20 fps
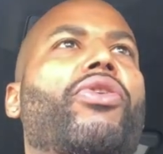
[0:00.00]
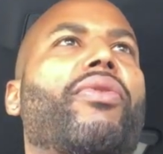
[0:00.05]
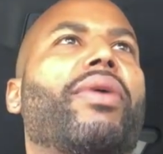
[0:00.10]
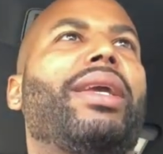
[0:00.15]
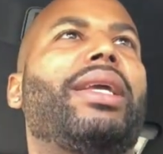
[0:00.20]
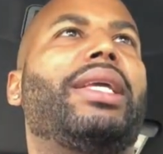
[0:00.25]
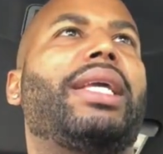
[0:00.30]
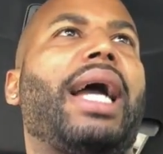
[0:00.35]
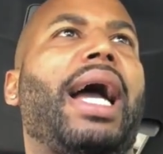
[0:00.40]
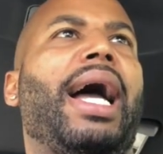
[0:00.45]

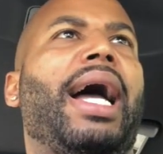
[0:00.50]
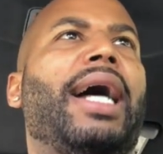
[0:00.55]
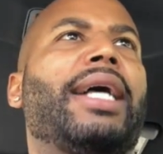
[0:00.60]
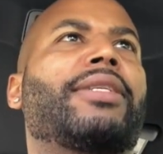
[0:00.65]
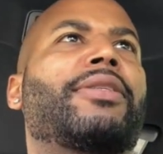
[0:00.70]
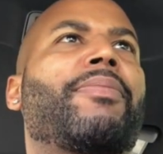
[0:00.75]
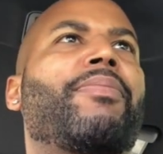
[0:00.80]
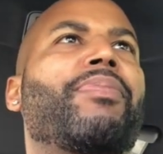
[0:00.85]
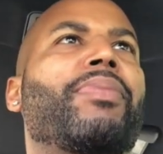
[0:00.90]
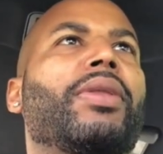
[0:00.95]
greet,
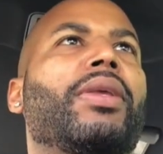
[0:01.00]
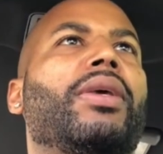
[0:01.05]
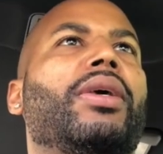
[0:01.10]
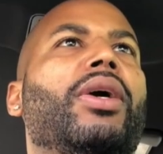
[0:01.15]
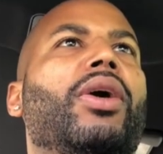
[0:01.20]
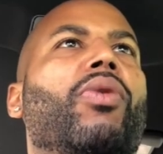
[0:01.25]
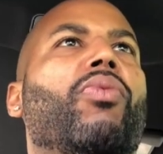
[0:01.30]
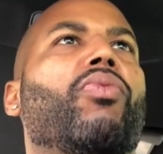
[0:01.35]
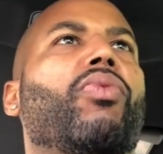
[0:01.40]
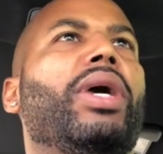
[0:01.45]
guys,
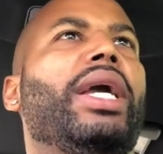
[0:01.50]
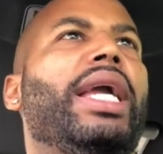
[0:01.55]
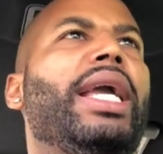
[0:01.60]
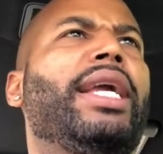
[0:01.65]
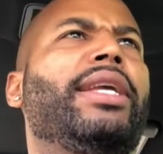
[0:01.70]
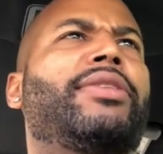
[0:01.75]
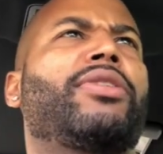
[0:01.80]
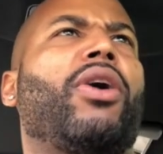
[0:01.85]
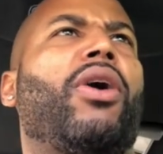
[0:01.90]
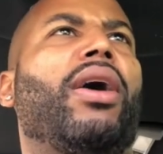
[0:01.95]
we
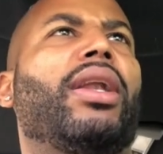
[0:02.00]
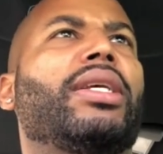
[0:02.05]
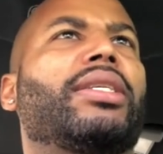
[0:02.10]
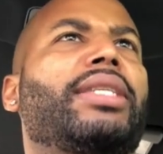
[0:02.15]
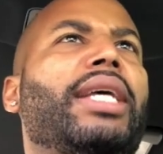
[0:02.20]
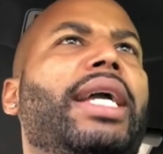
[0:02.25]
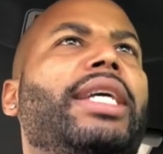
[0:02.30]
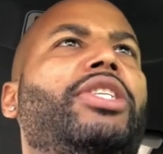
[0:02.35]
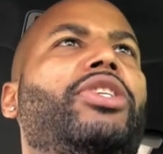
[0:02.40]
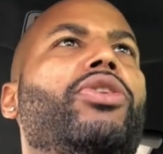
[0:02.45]
didn't hardly
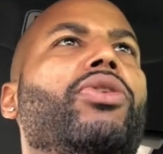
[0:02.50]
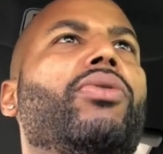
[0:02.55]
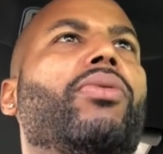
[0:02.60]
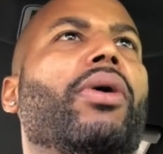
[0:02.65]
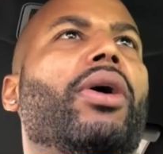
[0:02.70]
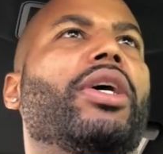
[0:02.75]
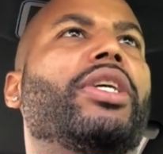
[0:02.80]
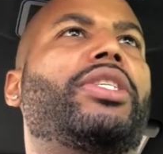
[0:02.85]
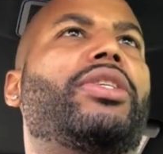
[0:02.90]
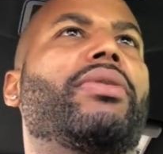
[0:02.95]
say two
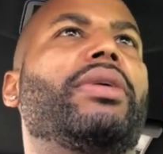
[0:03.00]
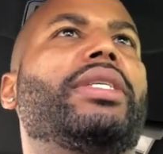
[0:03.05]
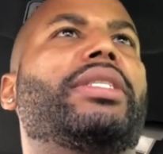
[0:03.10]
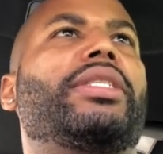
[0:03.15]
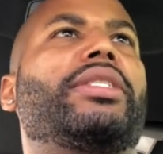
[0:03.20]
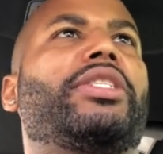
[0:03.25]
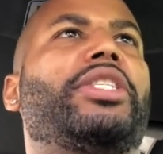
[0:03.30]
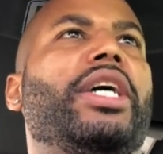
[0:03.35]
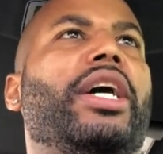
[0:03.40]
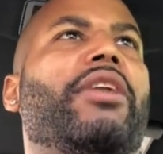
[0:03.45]
words to
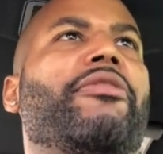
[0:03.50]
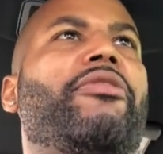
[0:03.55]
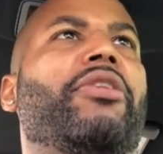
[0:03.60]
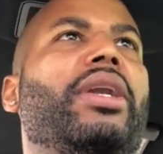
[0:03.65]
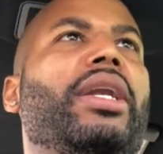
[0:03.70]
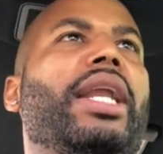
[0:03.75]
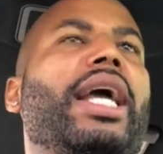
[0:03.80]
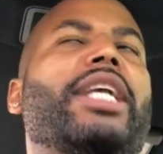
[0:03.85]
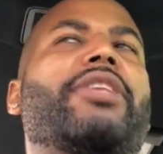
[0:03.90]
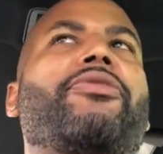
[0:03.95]
each other for
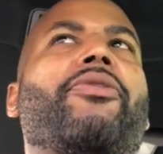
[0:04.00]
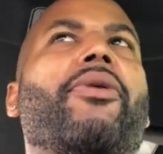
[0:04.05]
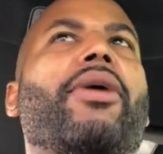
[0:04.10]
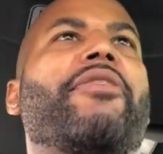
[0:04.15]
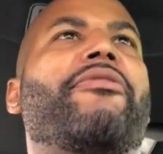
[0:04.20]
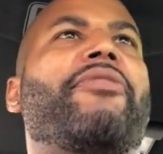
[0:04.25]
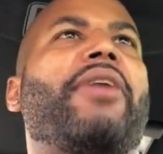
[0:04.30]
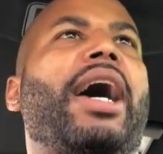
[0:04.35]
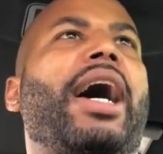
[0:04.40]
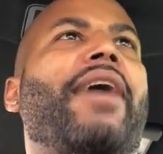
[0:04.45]
the next
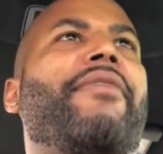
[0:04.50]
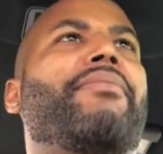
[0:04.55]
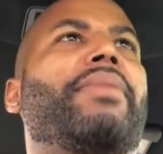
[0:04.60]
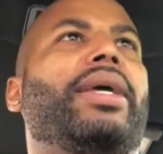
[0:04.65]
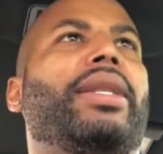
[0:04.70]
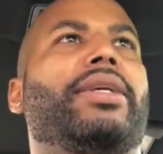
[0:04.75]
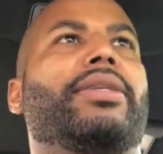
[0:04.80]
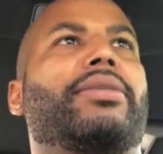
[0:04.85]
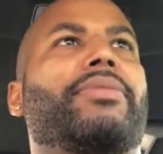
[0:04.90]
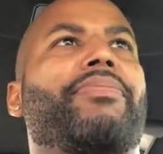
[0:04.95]
45
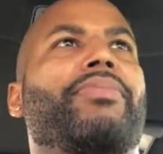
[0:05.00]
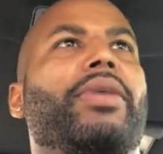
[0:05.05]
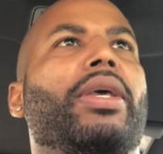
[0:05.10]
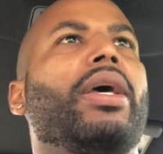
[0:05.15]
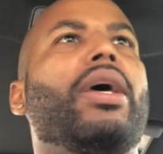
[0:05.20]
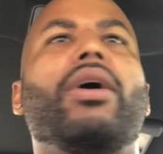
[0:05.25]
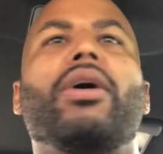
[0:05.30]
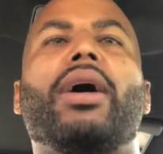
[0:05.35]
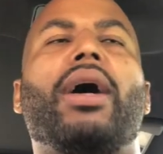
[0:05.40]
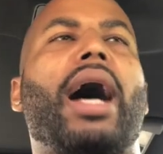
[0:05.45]
minutes.
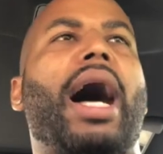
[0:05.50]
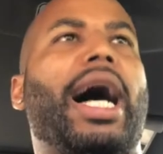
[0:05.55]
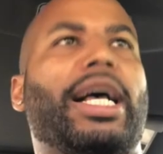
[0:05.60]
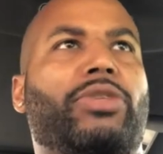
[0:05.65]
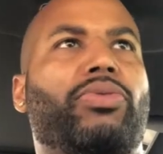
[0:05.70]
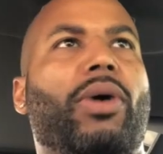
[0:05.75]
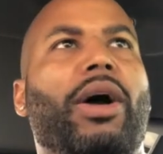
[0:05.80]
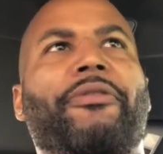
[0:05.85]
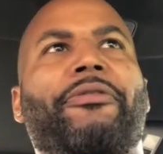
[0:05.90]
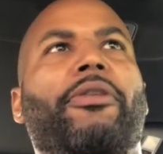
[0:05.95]
I
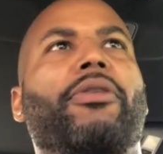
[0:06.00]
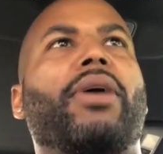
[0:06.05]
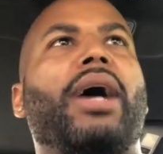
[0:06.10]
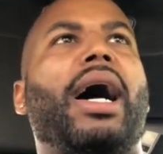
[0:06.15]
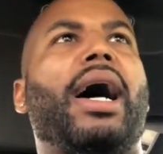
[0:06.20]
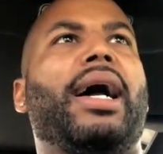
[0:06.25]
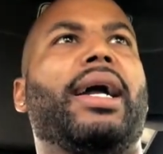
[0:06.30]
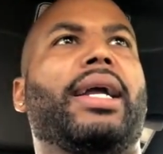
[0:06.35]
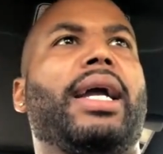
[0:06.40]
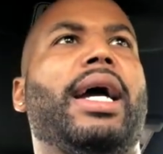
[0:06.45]
swear for
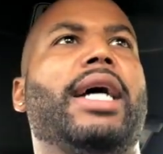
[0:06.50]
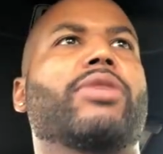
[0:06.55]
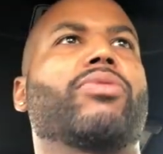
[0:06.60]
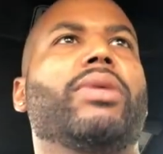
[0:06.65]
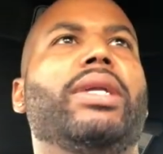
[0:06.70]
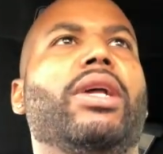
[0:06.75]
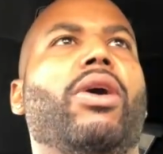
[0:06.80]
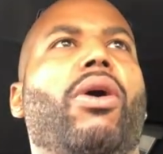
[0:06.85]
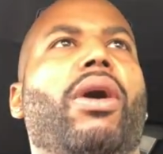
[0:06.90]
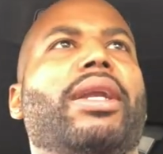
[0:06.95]
God, guys,
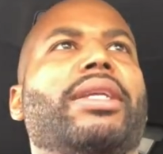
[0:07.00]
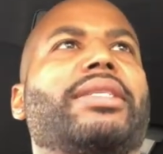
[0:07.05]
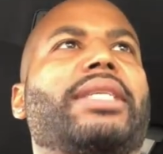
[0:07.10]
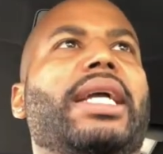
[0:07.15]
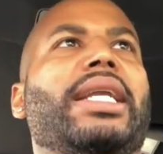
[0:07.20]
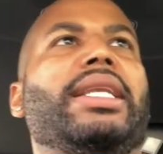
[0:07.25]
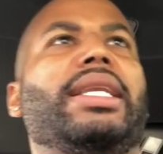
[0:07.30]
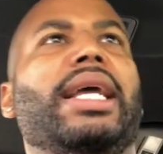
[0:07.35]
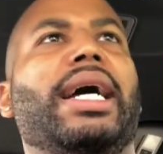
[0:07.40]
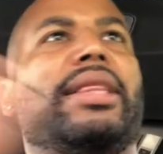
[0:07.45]
we didn't hardly
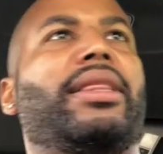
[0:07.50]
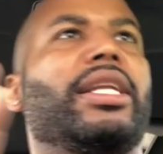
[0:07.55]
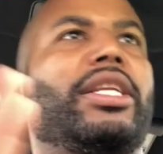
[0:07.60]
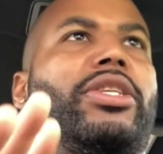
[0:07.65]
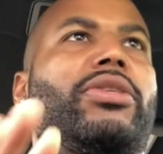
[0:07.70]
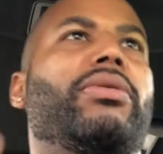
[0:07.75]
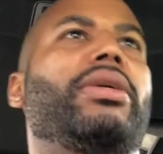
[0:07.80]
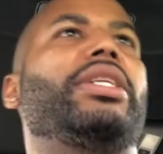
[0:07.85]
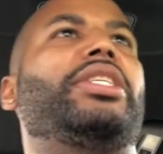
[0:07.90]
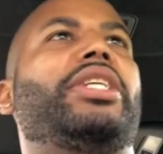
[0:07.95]
say nothing
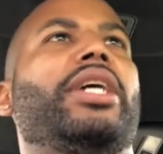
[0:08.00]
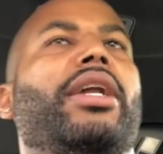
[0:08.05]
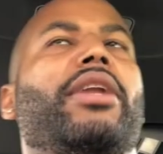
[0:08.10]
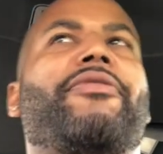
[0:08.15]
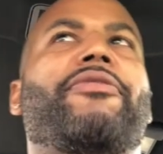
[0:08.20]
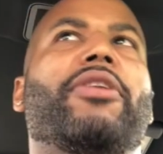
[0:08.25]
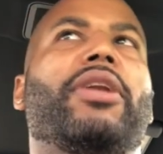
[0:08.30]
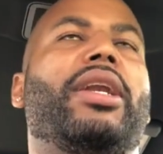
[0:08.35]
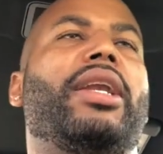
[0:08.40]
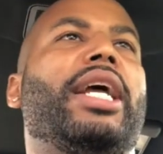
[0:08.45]
to each other
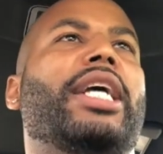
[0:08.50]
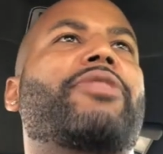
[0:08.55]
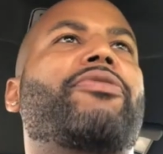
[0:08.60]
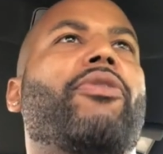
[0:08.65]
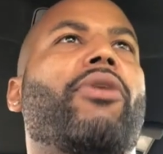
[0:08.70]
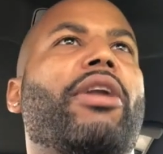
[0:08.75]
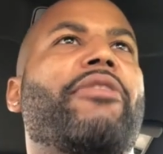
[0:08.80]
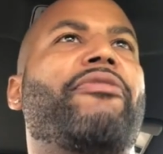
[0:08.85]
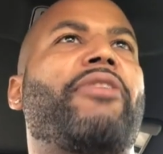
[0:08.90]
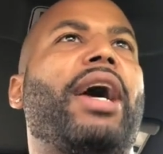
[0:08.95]
for the next
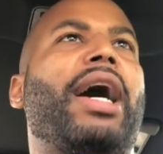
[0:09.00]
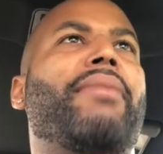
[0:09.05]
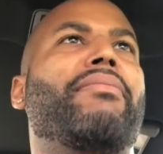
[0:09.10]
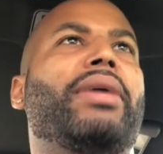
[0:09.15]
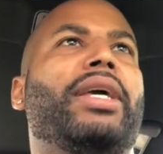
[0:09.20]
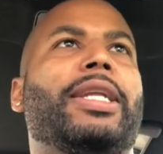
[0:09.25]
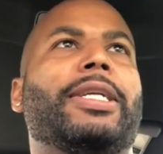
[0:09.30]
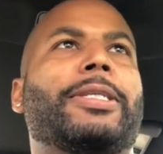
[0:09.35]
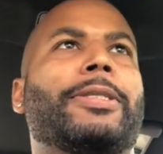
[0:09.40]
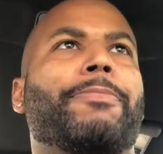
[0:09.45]
45
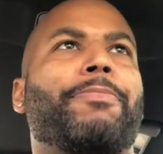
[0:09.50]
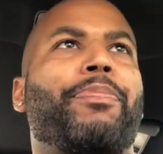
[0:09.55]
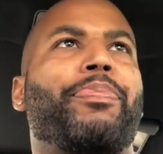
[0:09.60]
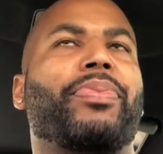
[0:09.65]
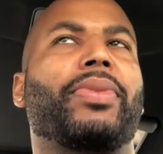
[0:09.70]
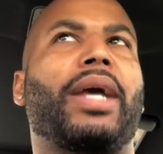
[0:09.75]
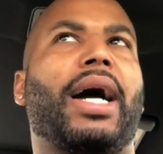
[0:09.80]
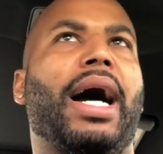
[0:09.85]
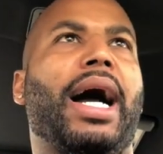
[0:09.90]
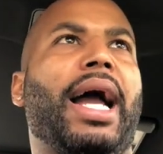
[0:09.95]
minutes.
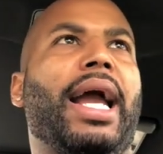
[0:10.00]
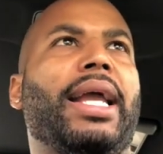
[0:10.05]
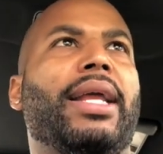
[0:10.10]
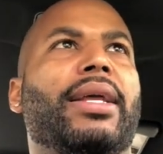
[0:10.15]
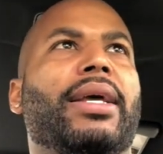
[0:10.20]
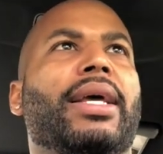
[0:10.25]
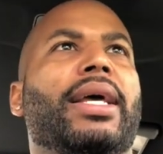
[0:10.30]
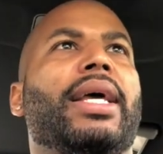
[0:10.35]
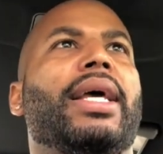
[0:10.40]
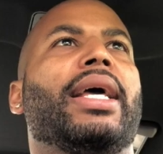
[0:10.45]
All right?
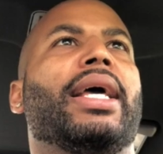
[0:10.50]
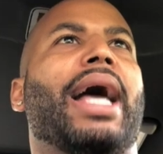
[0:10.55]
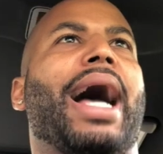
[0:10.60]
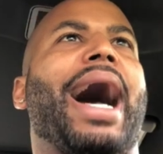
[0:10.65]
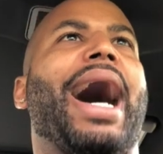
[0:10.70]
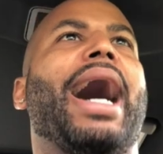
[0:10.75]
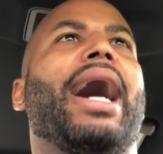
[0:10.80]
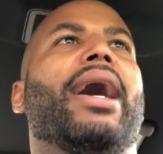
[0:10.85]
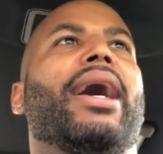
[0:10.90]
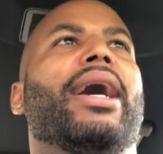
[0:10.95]

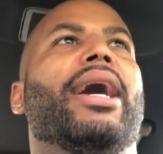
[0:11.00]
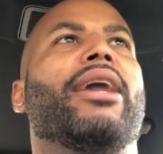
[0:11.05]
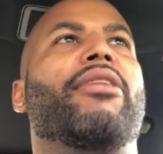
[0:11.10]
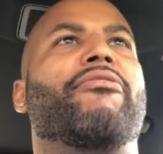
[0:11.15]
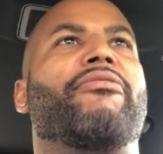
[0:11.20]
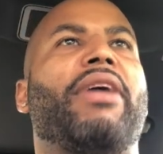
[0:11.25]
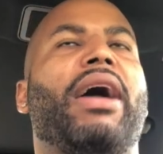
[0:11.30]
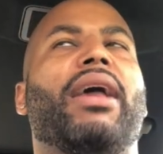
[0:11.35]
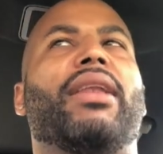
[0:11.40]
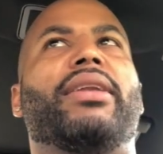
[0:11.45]
I
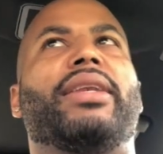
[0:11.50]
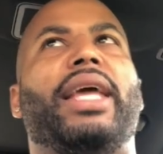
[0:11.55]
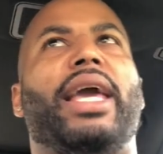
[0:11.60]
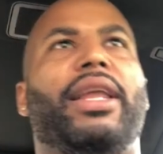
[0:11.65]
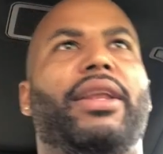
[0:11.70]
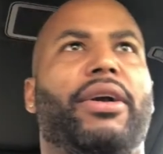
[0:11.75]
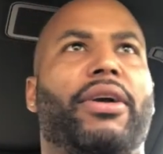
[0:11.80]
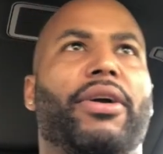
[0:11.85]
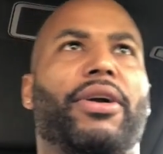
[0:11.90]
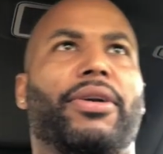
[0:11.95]

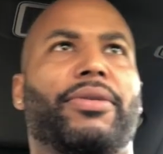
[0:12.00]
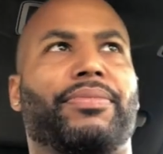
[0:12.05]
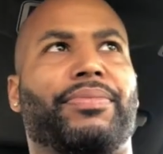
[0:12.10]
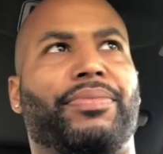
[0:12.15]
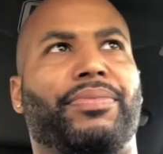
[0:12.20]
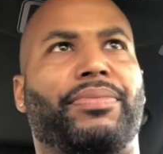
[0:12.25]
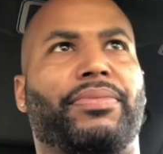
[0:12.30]
unvalidated her.